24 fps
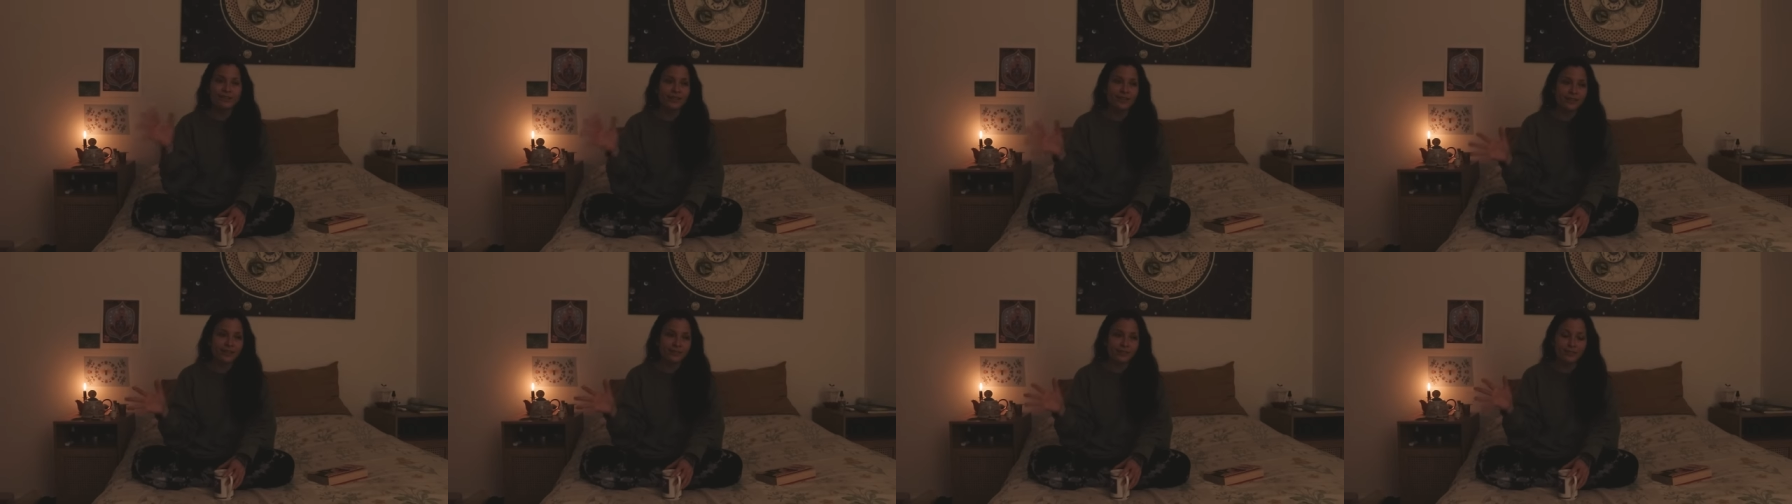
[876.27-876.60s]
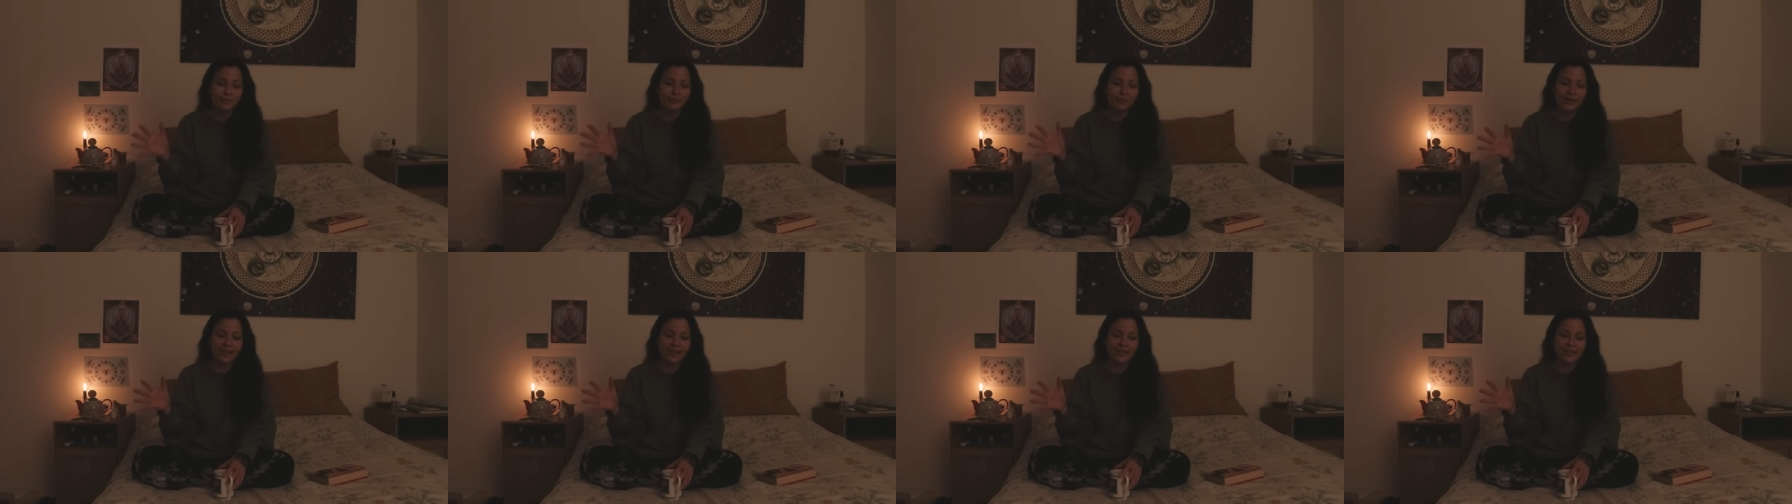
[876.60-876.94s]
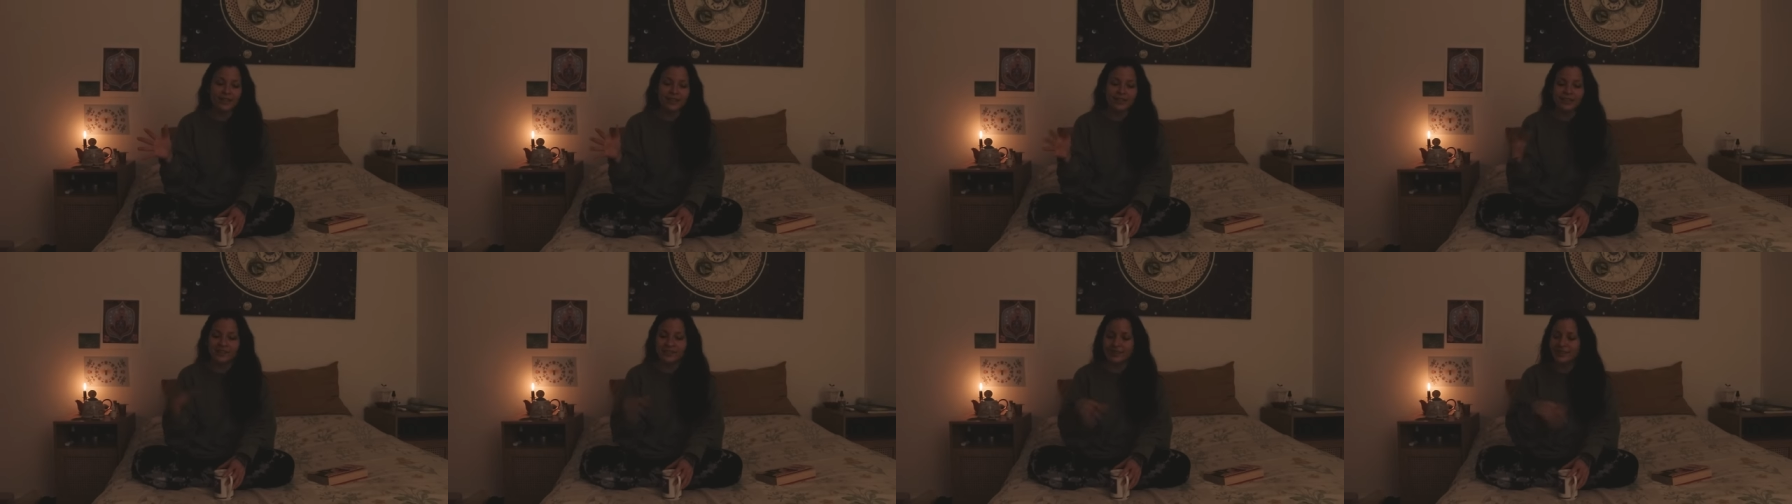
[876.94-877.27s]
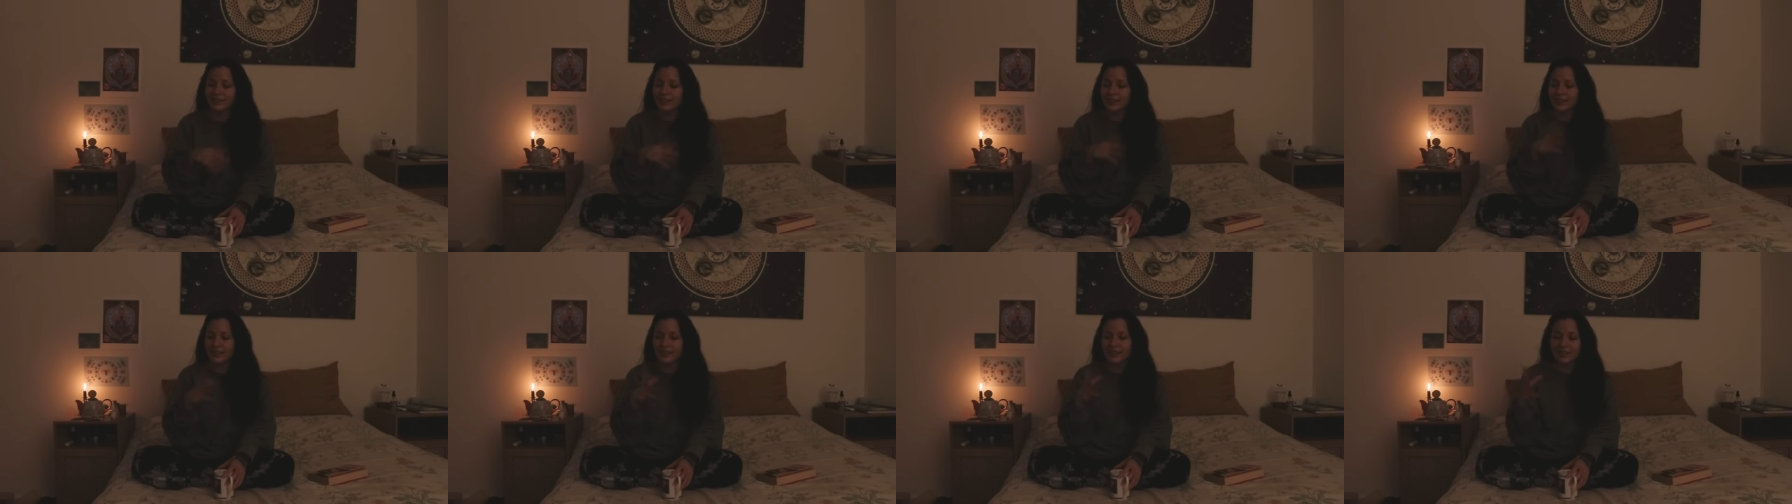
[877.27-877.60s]
that's the way it is,
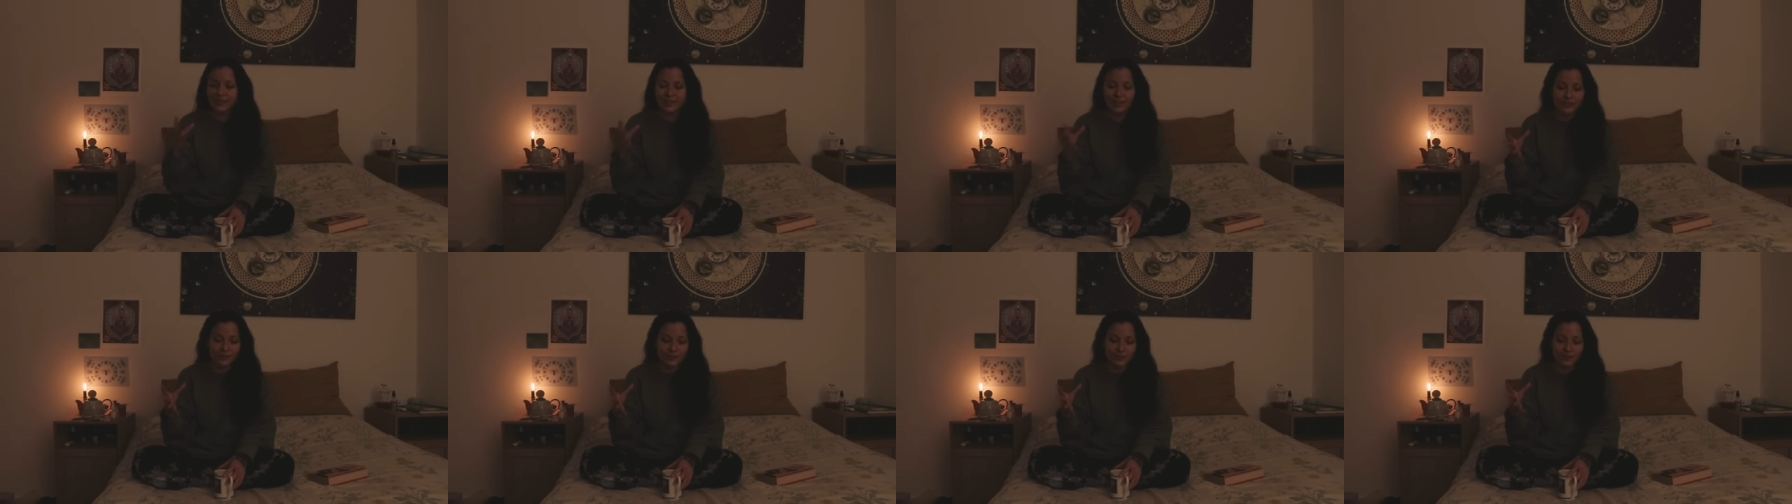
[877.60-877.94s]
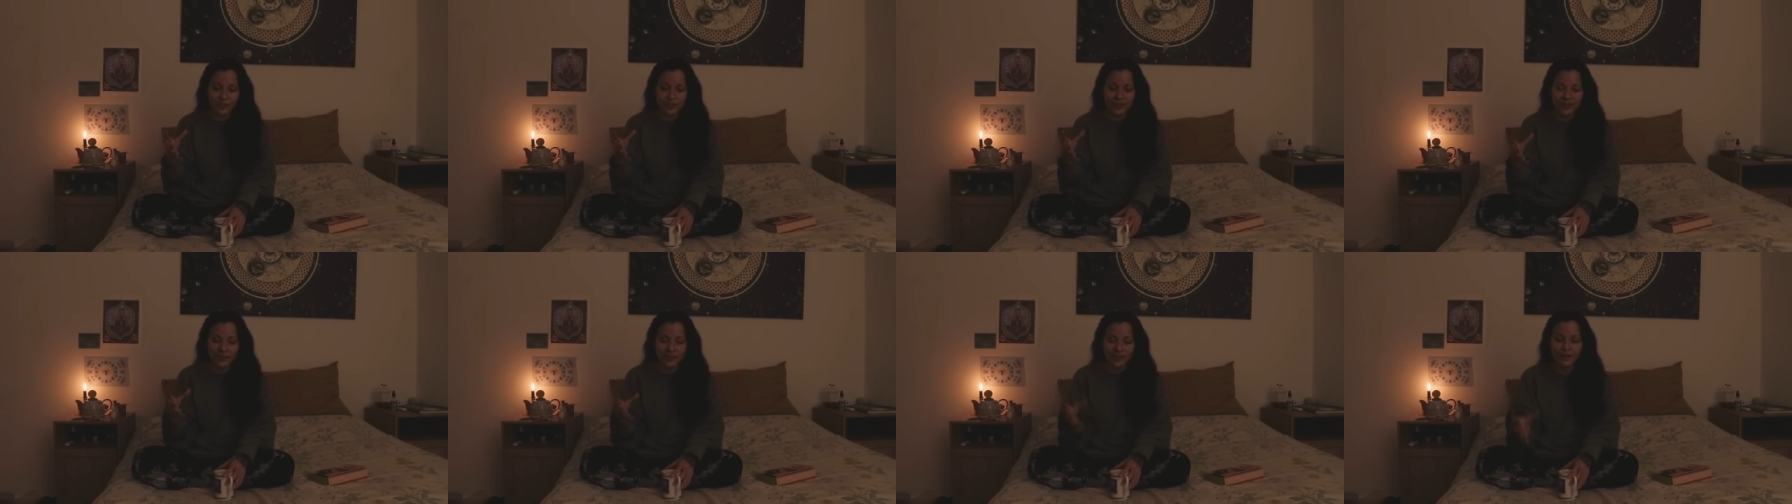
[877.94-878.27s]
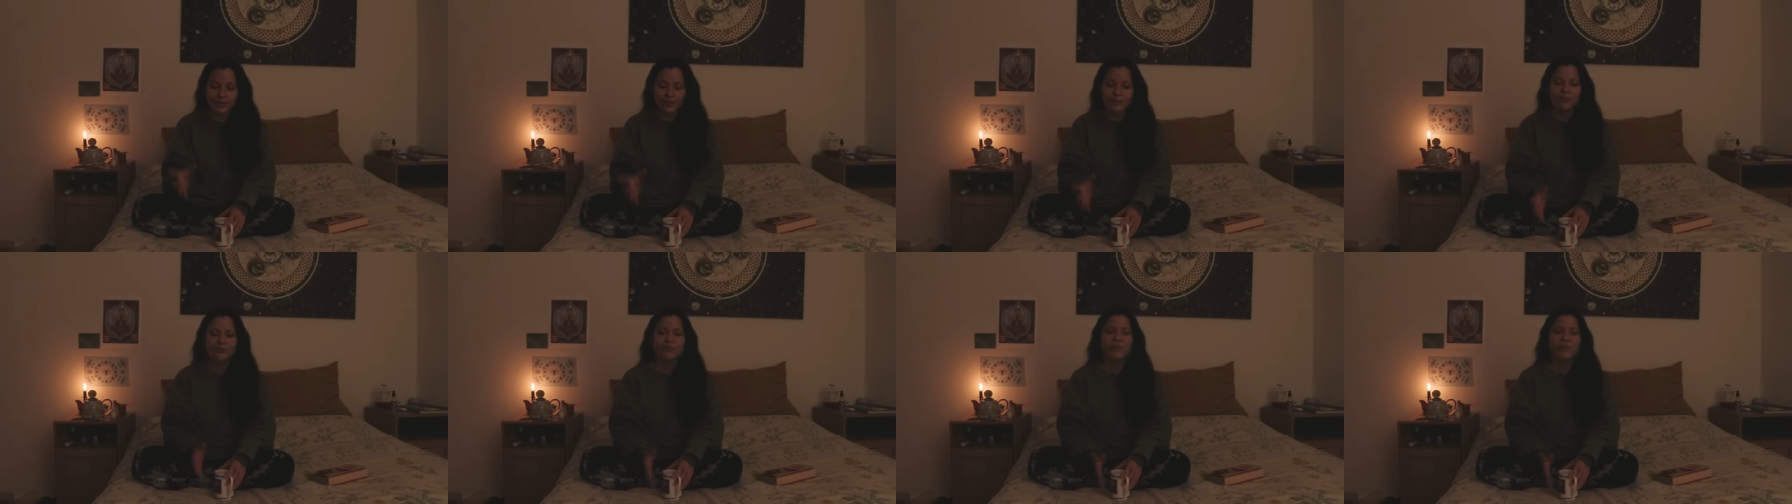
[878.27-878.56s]
and that's fine.